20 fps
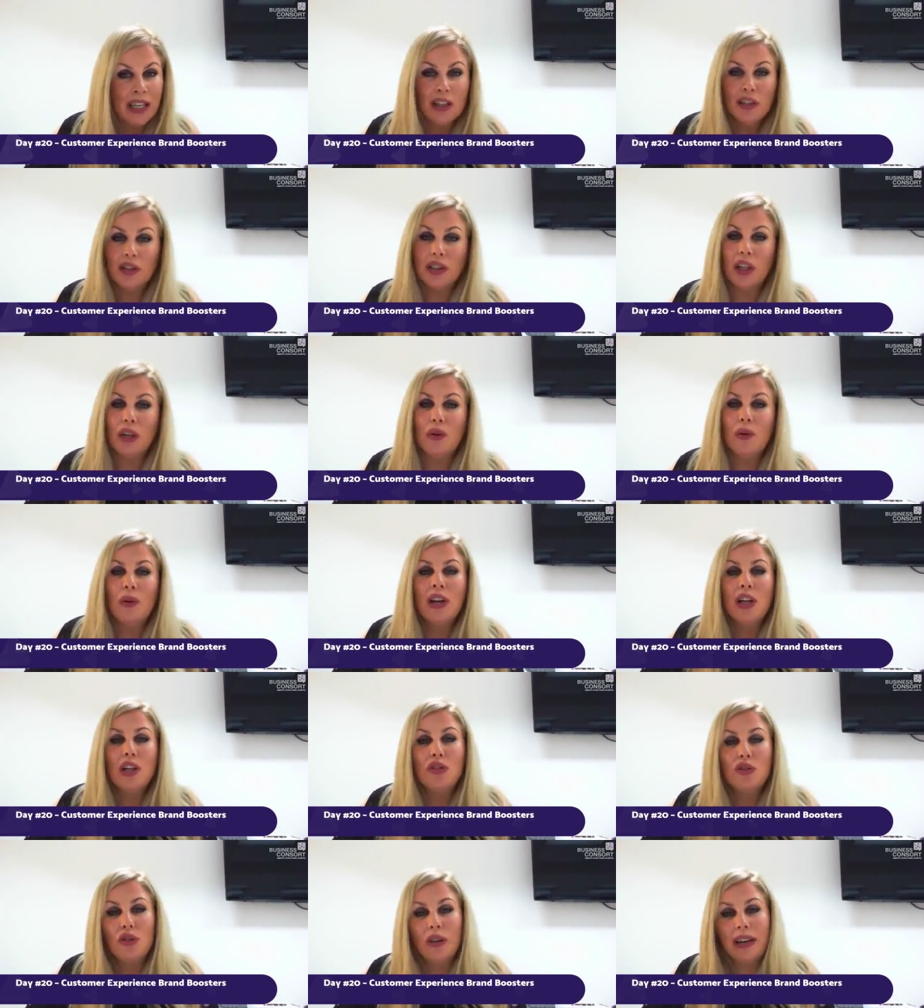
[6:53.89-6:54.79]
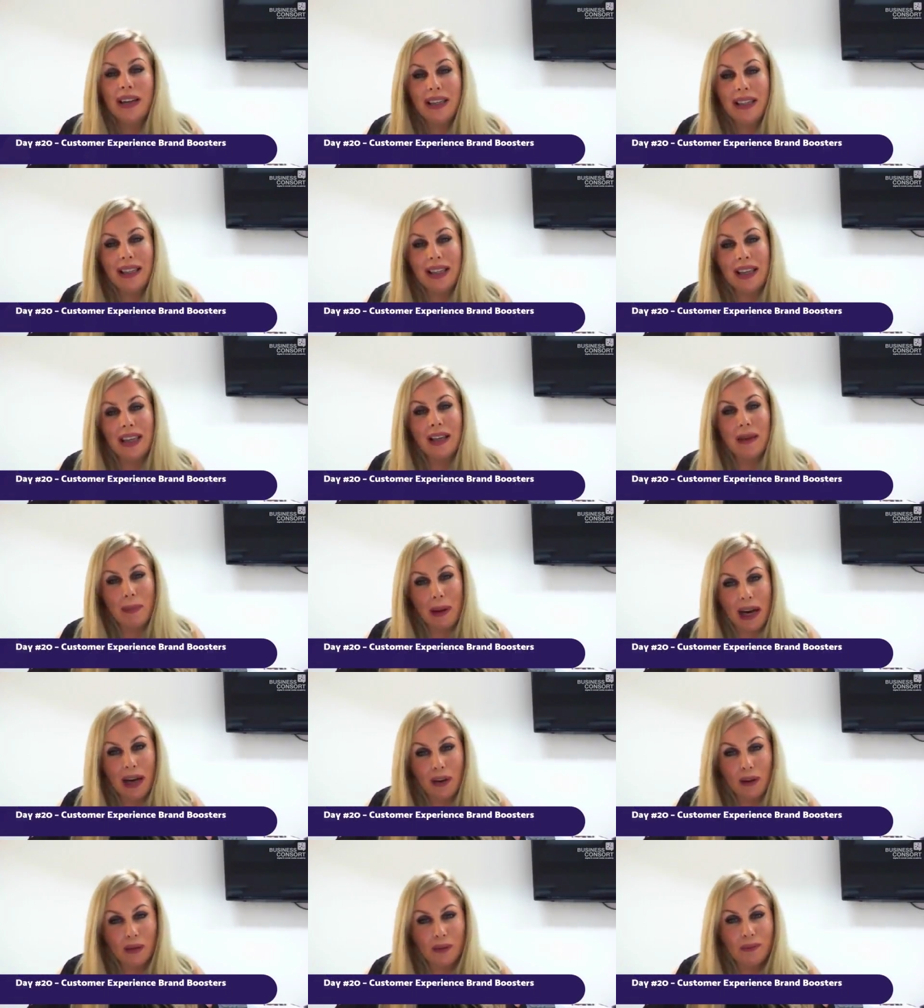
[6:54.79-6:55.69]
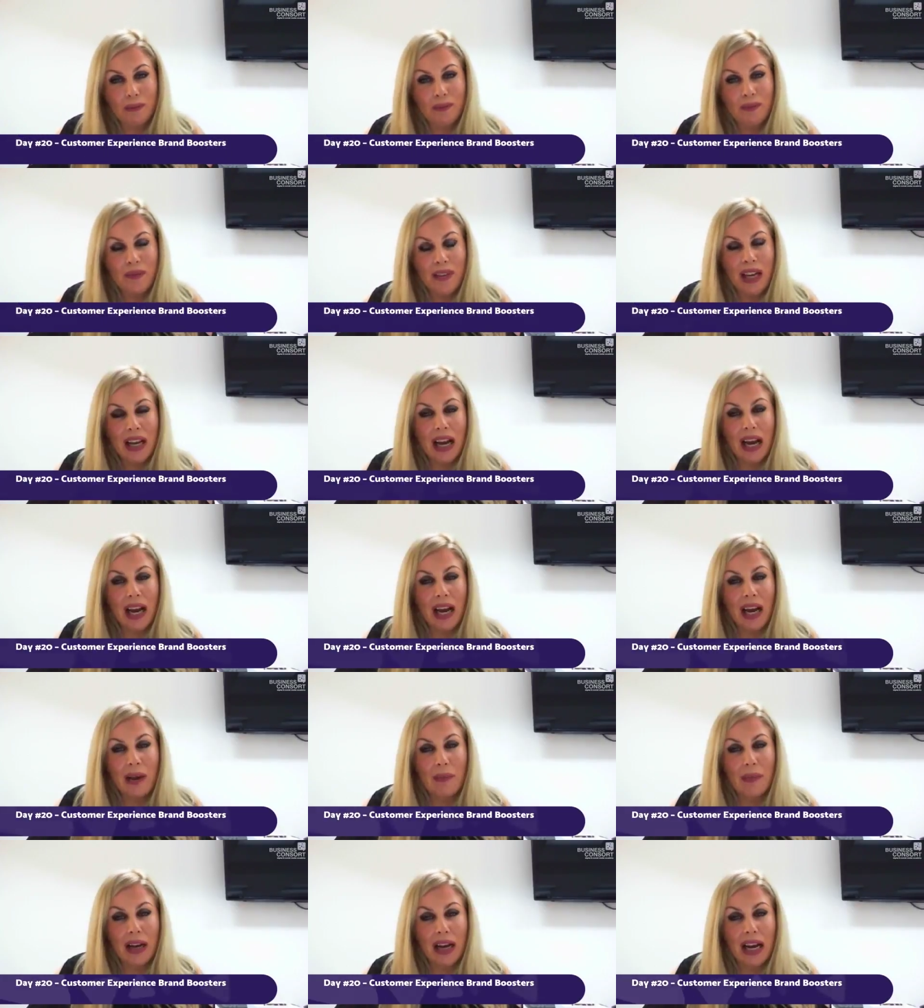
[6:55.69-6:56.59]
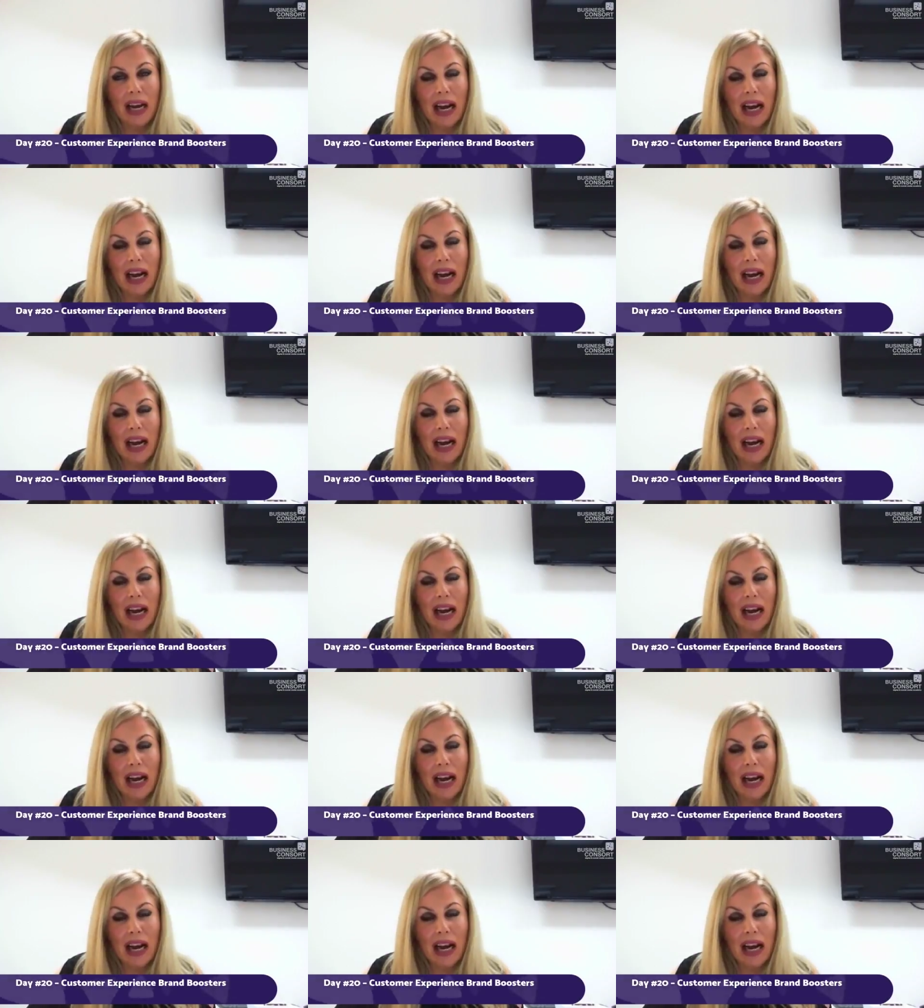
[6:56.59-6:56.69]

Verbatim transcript: So try and think about um,